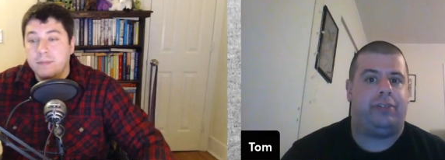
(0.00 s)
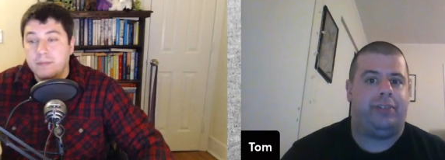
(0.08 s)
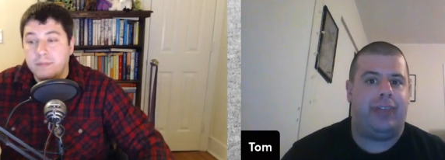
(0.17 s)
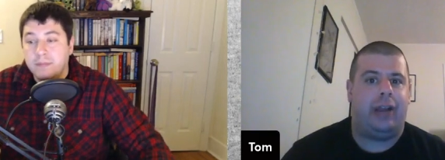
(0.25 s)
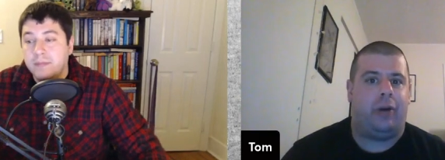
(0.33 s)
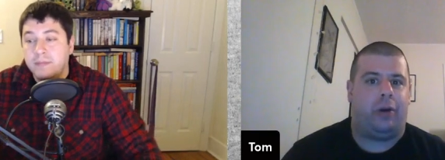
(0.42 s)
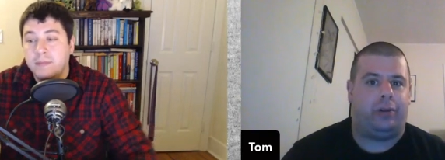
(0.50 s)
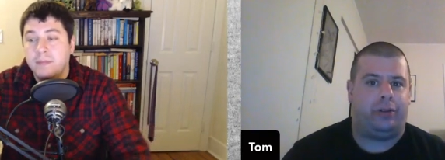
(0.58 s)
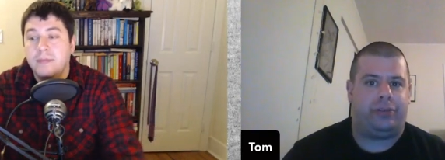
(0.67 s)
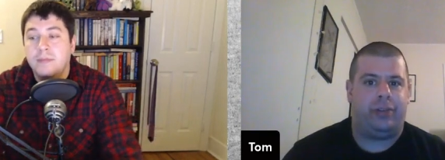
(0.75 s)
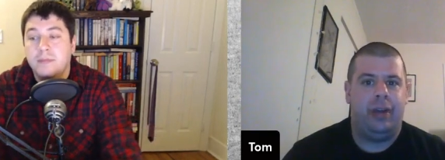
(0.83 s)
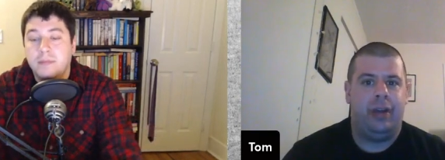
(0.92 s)

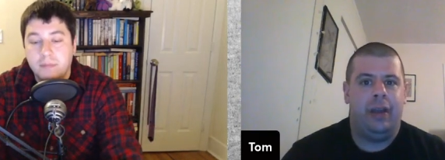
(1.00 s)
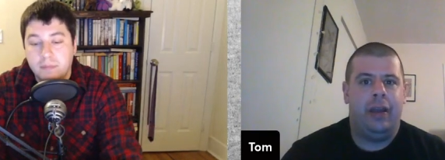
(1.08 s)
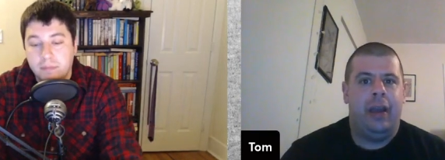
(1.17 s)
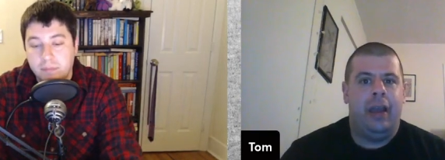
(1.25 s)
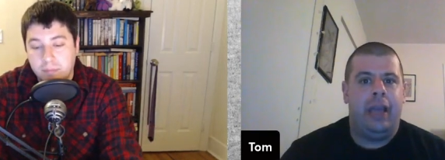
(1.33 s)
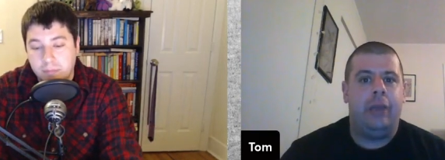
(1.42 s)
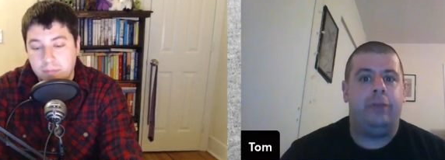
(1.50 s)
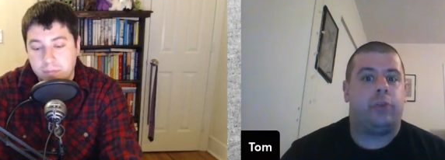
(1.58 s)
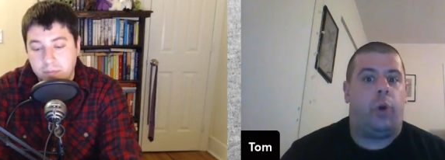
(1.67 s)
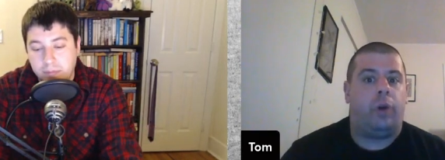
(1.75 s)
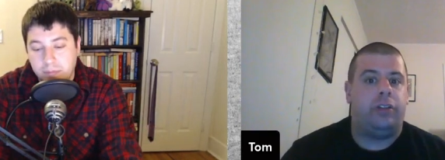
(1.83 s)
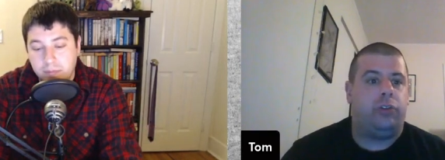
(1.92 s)
Speaker 1: stakeholders. He was
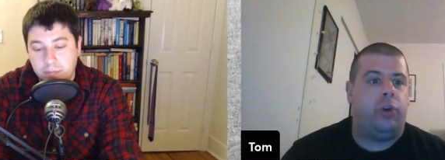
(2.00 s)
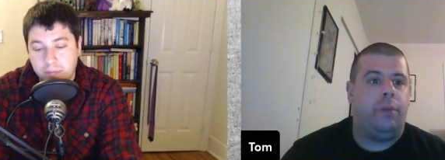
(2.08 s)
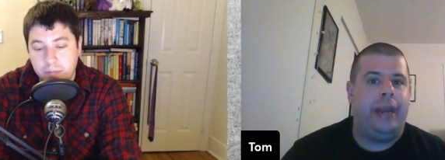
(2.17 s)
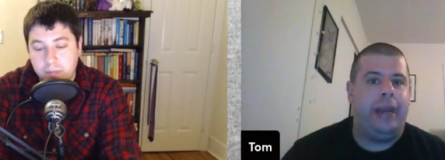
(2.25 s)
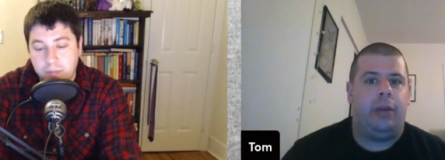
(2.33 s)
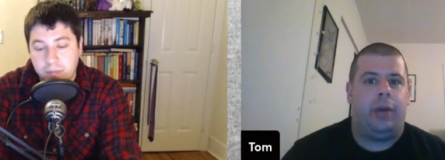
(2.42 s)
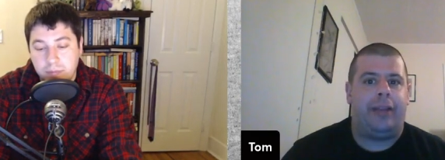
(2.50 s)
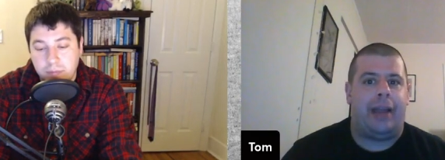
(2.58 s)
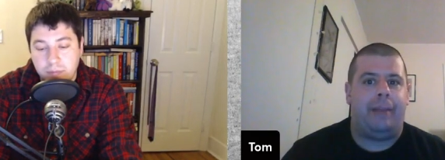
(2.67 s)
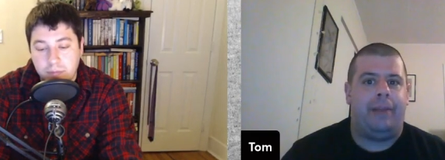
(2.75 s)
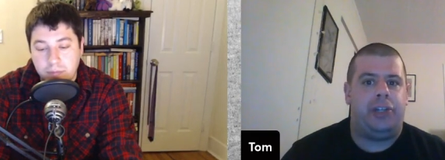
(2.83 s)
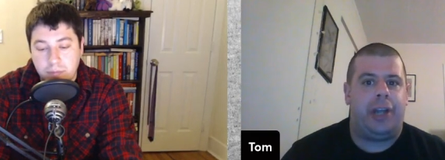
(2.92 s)
called into a meeting one
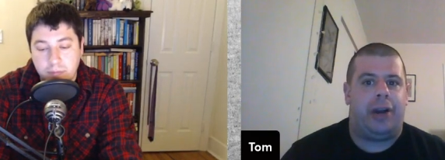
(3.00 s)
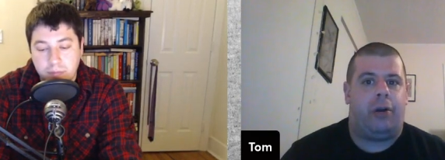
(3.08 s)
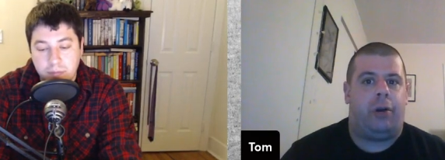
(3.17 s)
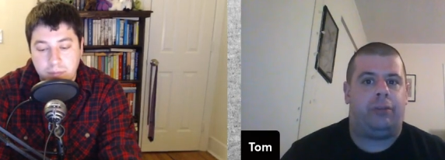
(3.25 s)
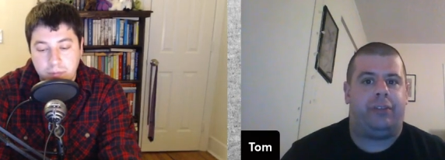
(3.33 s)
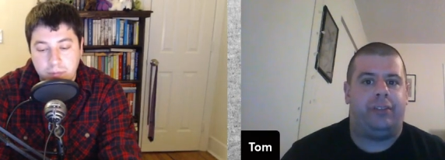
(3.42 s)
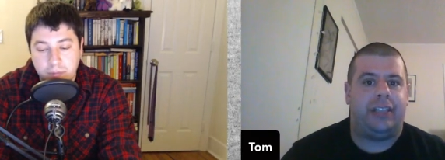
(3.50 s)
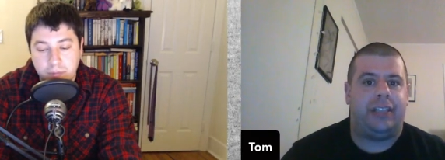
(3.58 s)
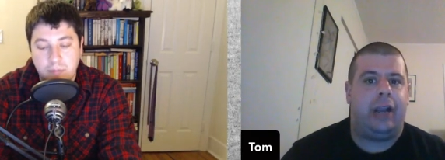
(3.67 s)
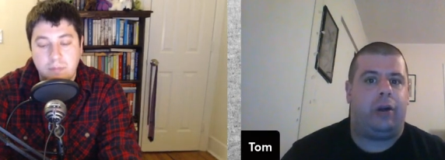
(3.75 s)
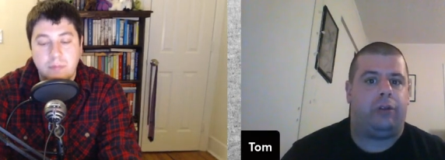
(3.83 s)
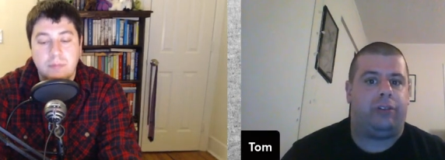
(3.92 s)
day with the shareholders and the
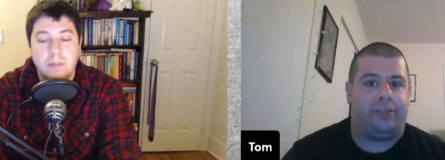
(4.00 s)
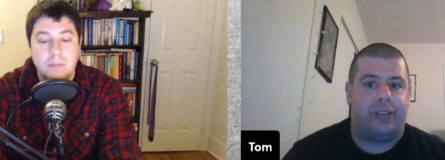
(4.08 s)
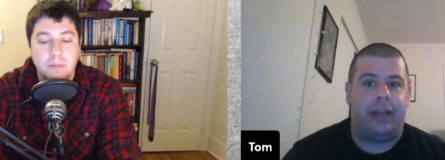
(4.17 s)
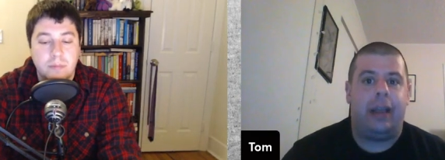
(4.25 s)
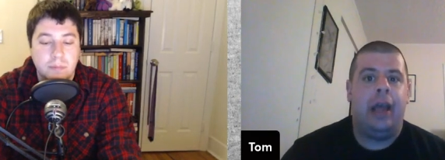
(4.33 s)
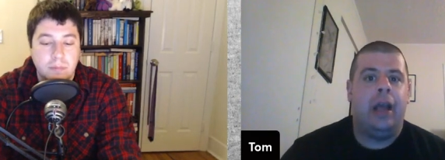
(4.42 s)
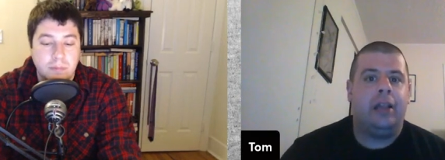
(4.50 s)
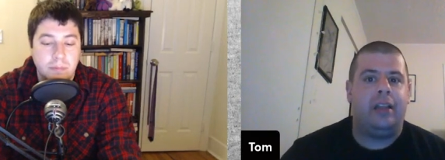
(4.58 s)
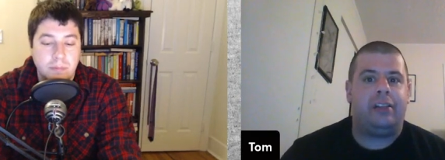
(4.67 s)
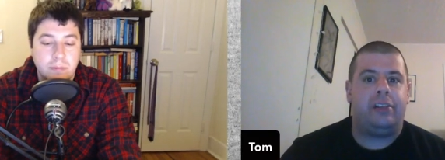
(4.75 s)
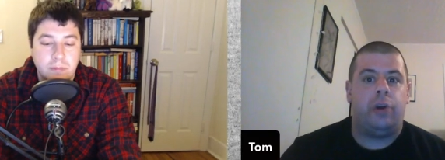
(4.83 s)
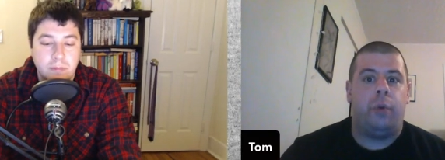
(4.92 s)
stakeholders and said,
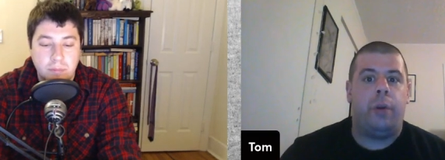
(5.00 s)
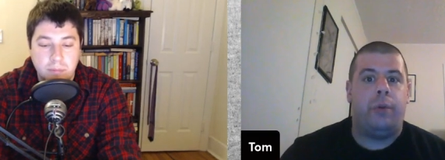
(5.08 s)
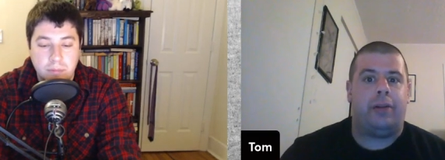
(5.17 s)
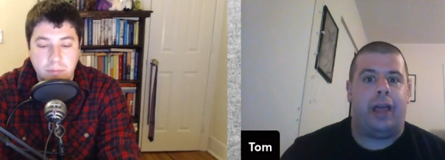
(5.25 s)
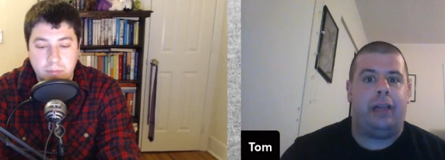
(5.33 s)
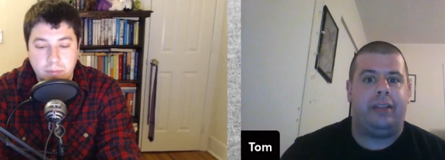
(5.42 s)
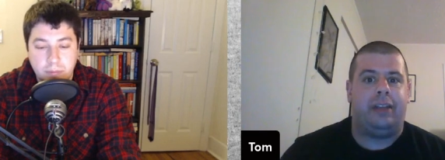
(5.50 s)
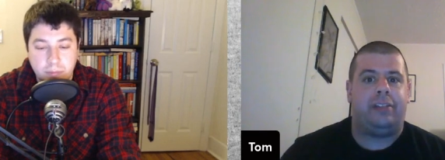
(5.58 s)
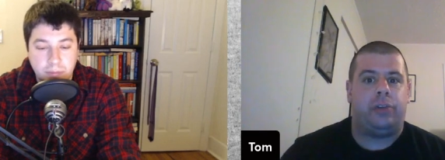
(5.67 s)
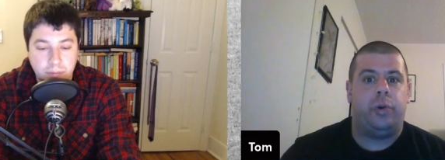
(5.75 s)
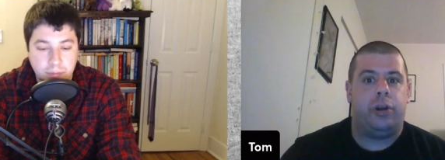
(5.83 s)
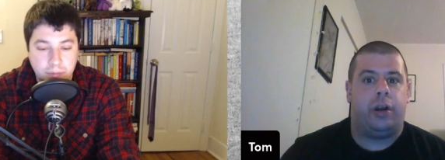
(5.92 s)
This is who we would like, this
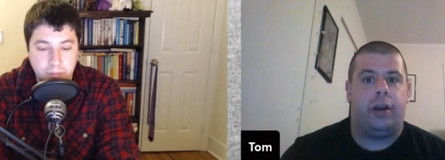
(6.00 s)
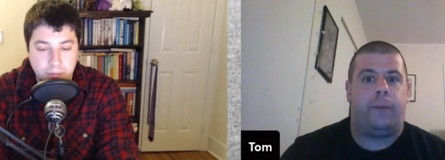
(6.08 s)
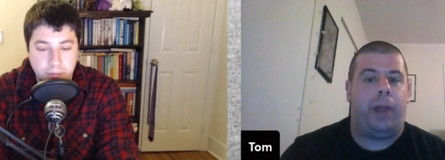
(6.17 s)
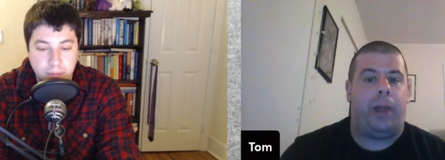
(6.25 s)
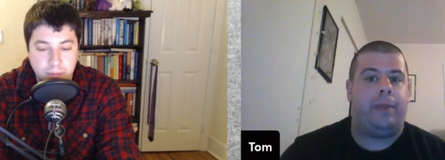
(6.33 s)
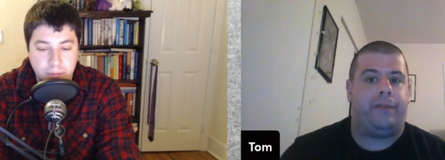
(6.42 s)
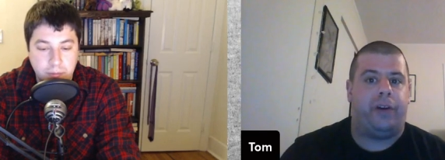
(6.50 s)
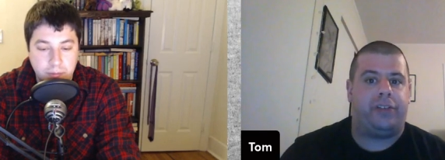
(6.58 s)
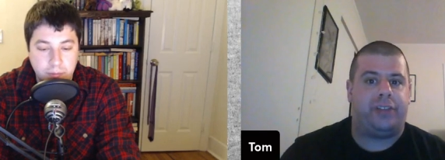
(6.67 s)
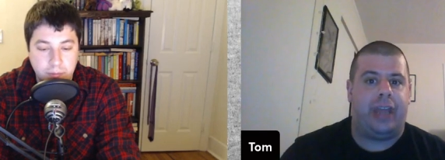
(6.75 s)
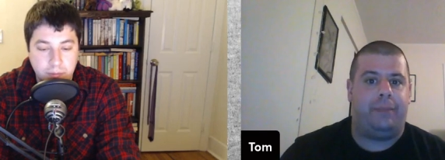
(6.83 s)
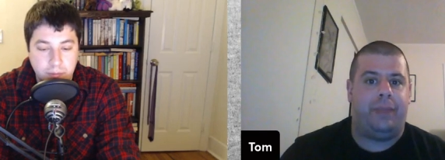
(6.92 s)
is who you're going to play the
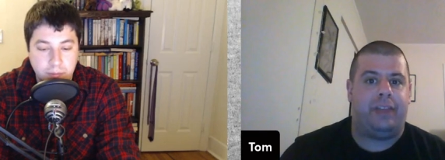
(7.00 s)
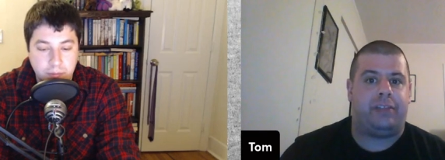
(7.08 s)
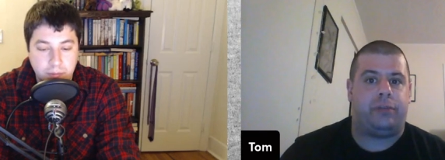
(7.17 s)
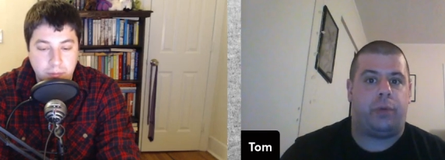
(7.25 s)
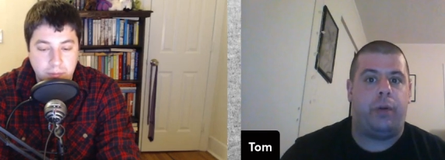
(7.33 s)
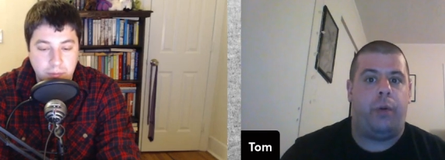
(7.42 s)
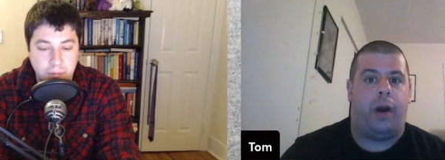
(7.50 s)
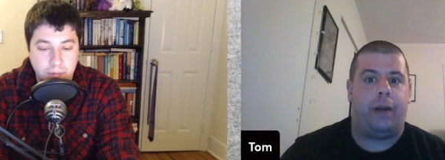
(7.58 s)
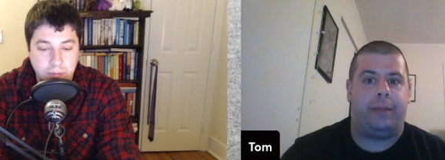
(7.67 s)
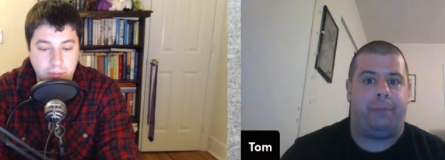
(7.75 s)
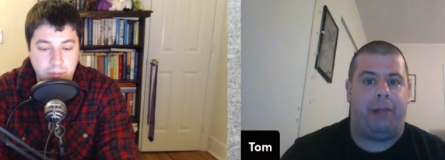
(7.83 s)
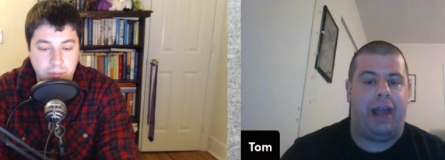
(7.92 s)
first game. This is where we want
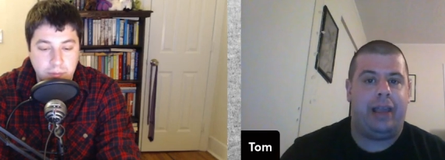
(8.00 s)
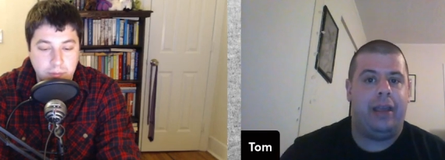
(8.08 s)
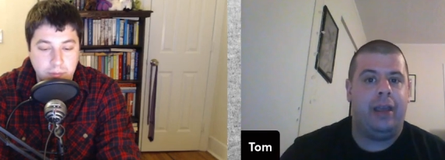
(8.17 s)
him to play.